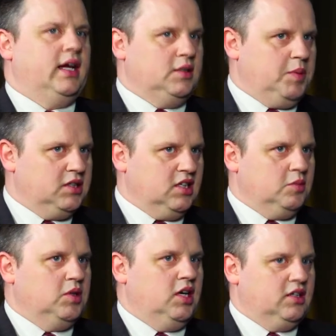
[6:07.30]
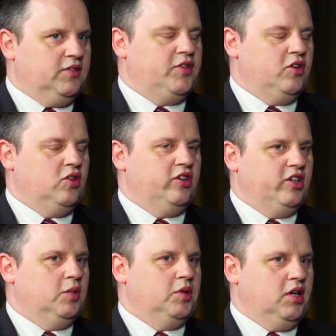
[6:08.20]
it depends on the product. If you're
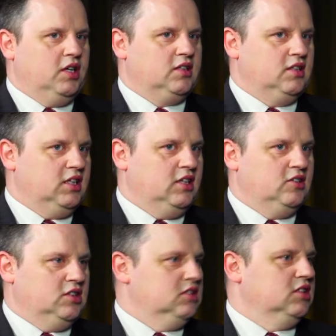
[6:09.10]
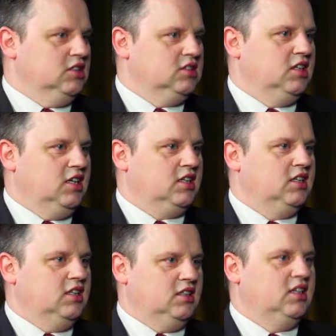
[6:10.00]
ordering a product that they don't usually stock,
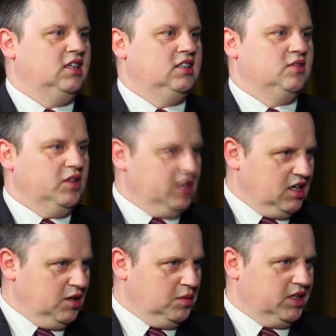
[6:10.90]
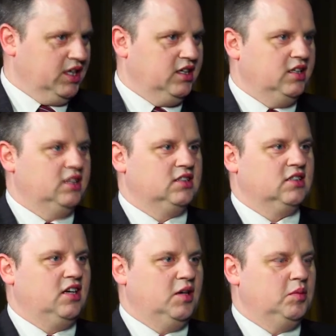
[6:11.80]
it, it is very complicated. It's a
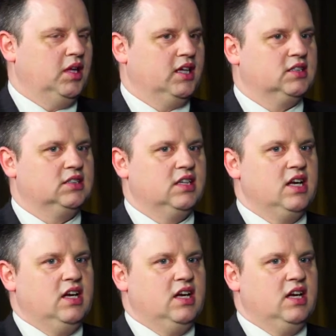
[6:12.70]
complex.